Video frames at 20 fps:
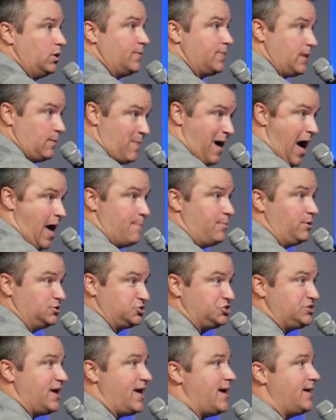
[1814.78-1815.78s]
the Bible
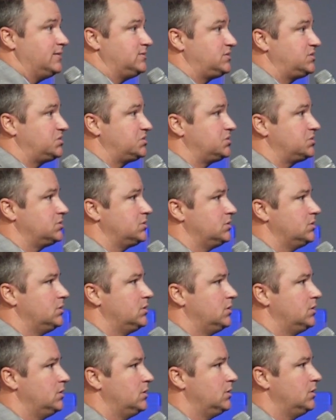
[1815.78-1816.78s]
says.
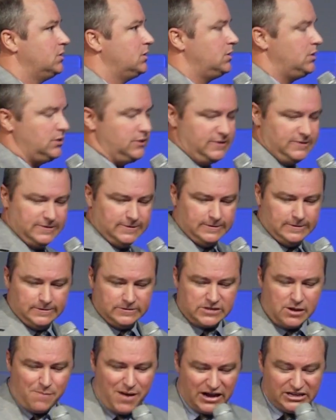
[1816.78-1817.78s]

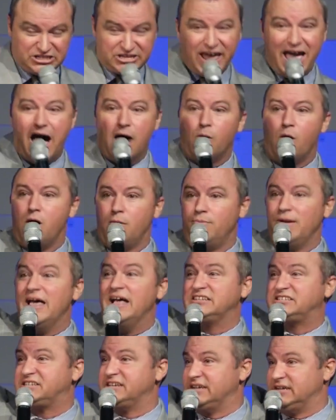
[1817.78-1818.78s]
Somebody say, I want
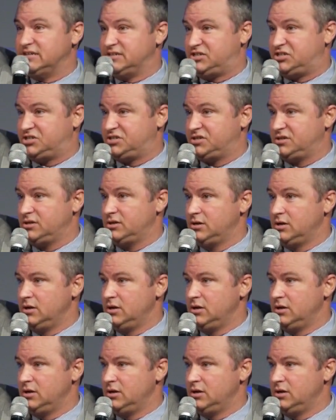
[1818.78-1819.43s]
blessings.